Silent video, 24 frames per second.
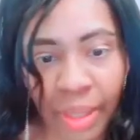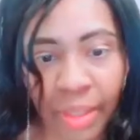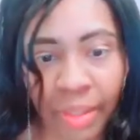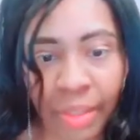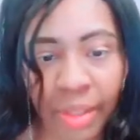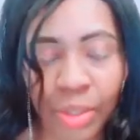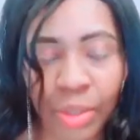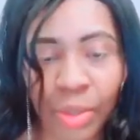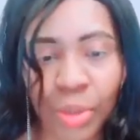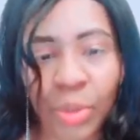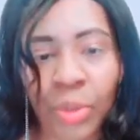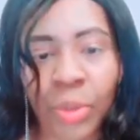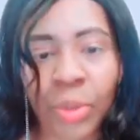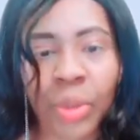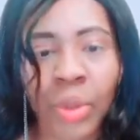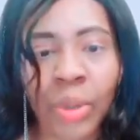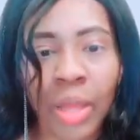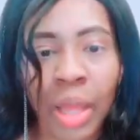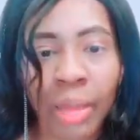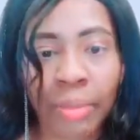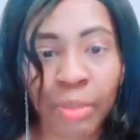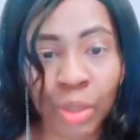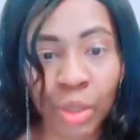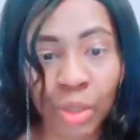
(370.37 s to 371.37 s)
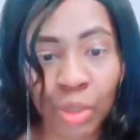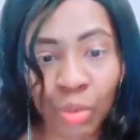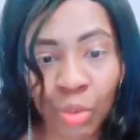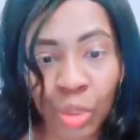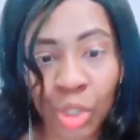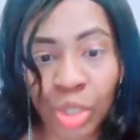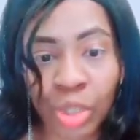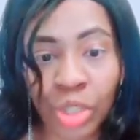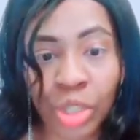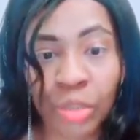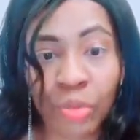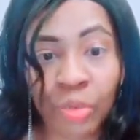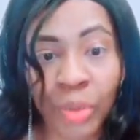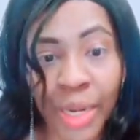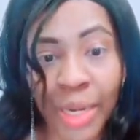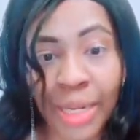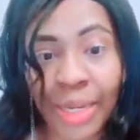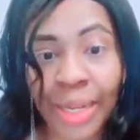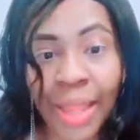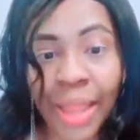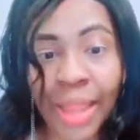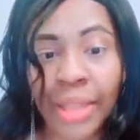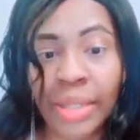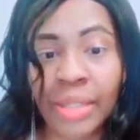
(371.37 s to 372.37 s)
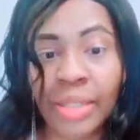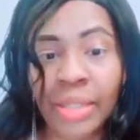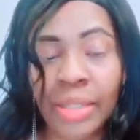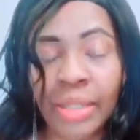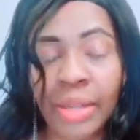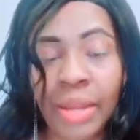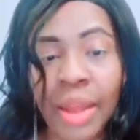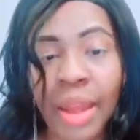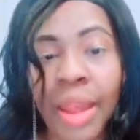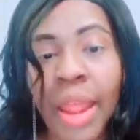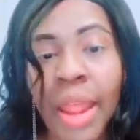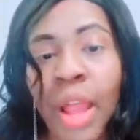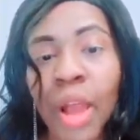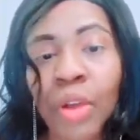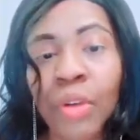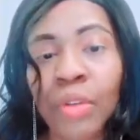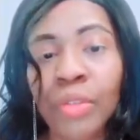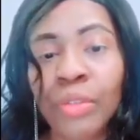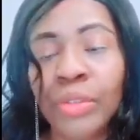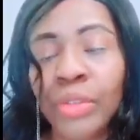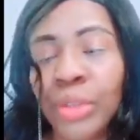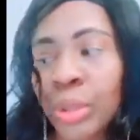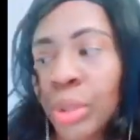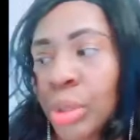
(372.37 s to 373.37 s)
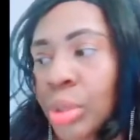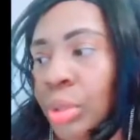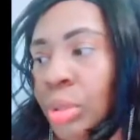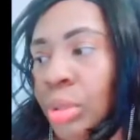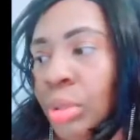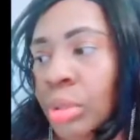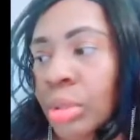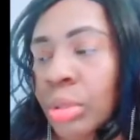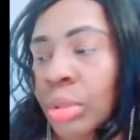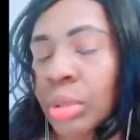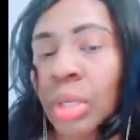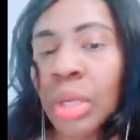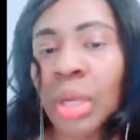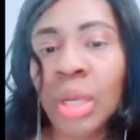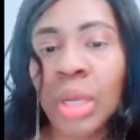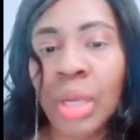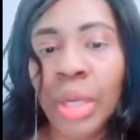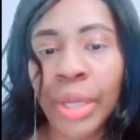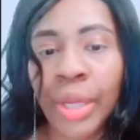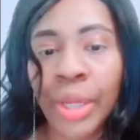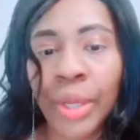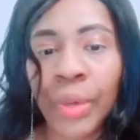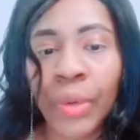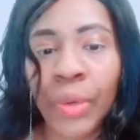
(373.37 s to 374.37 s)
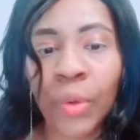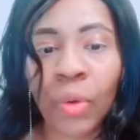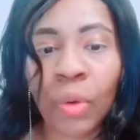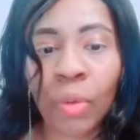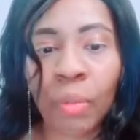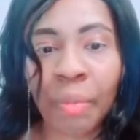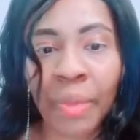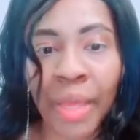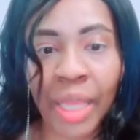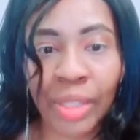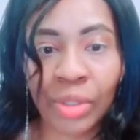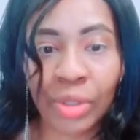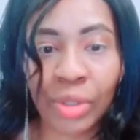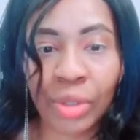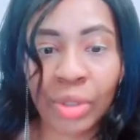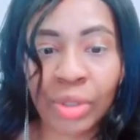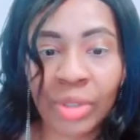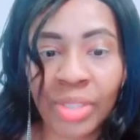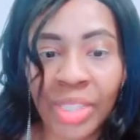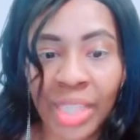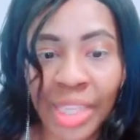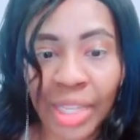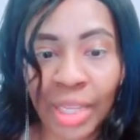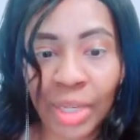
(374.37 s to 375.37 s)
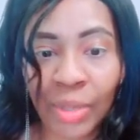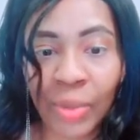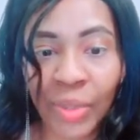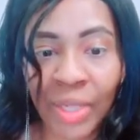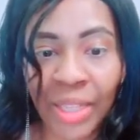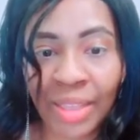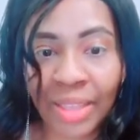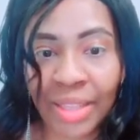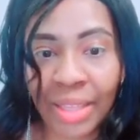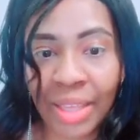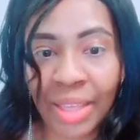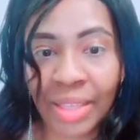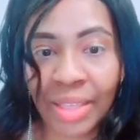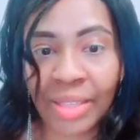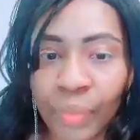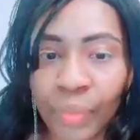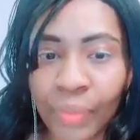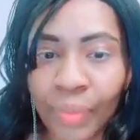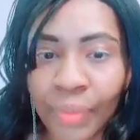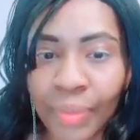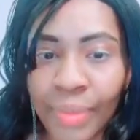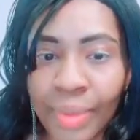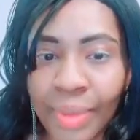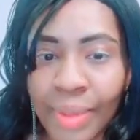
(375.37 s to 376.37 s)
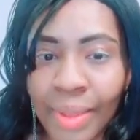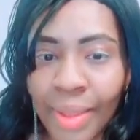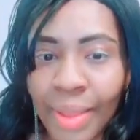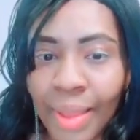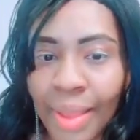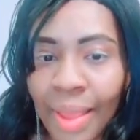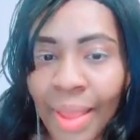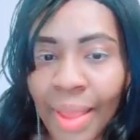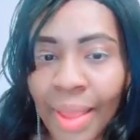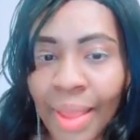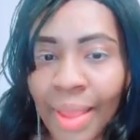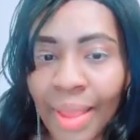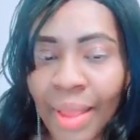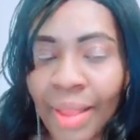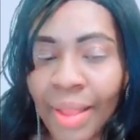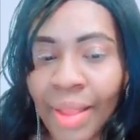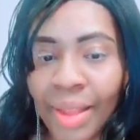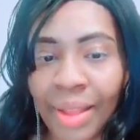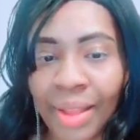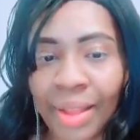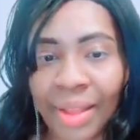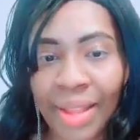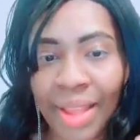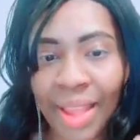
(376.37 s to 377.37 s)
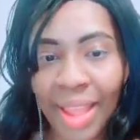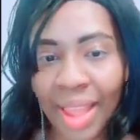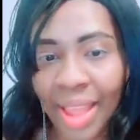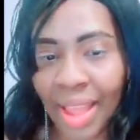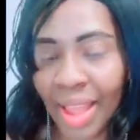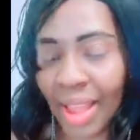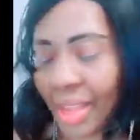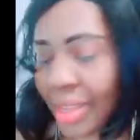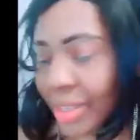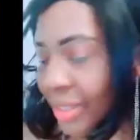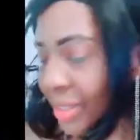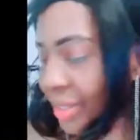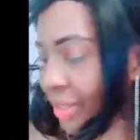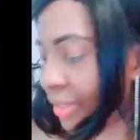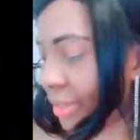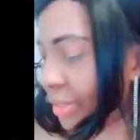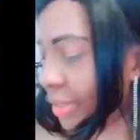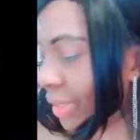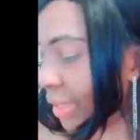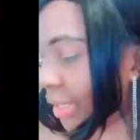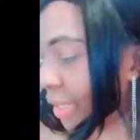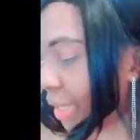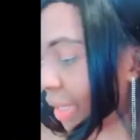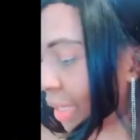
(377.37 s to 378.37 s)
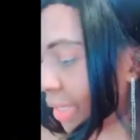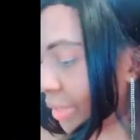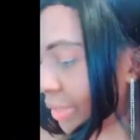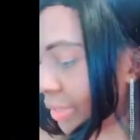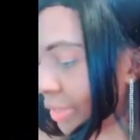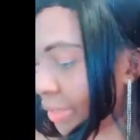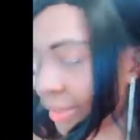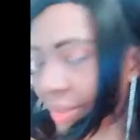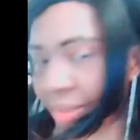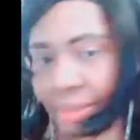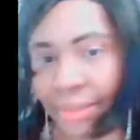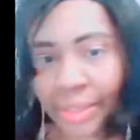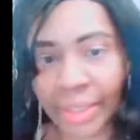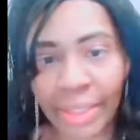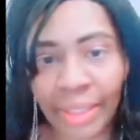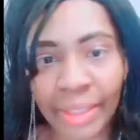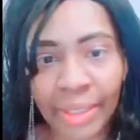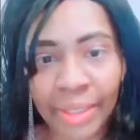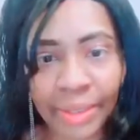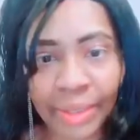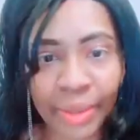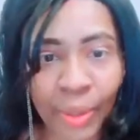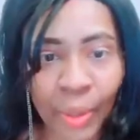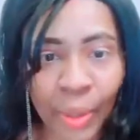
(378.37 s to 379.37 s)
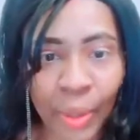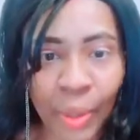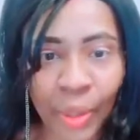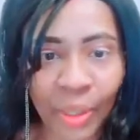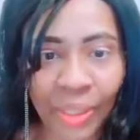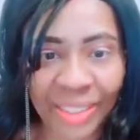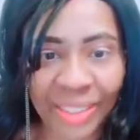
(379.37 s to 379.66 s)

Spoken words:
So I'm going to switch on the ring light now for you to, you know, compare. So take a look at this and let's get this on.